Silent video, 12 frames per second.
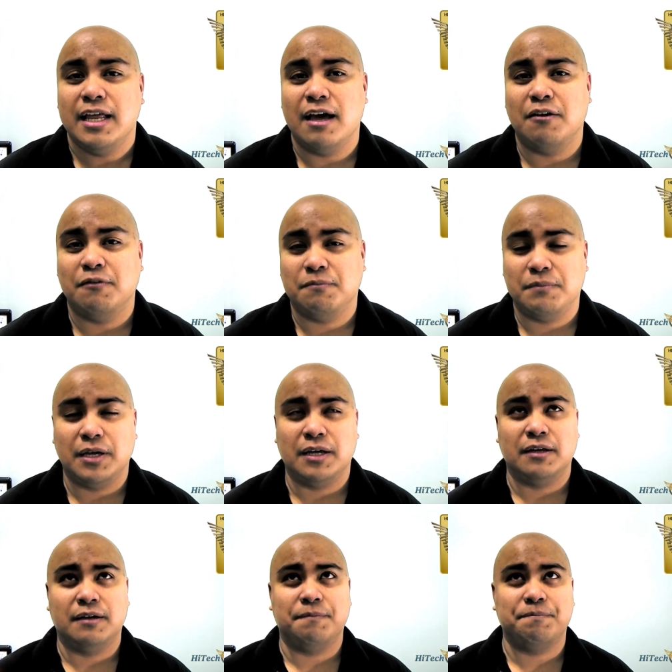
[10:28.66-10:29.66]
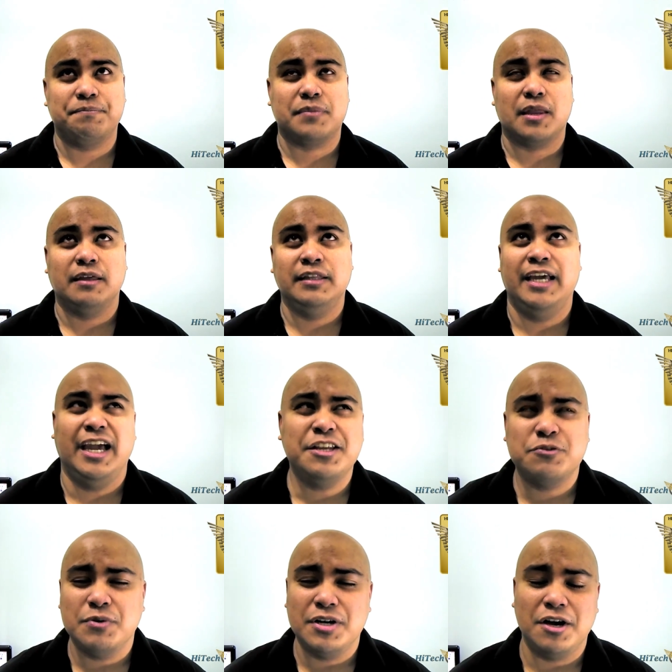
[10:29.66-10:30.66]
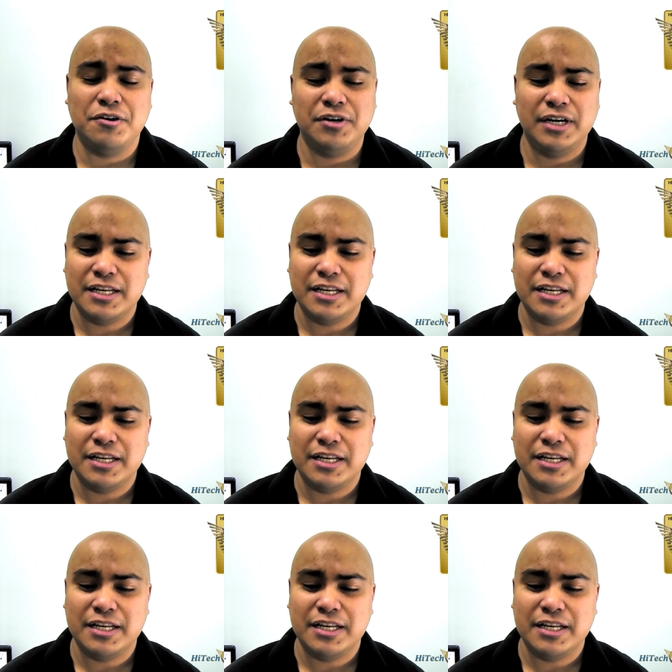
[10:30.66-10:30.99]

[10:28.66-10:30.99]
uh, uh, the h100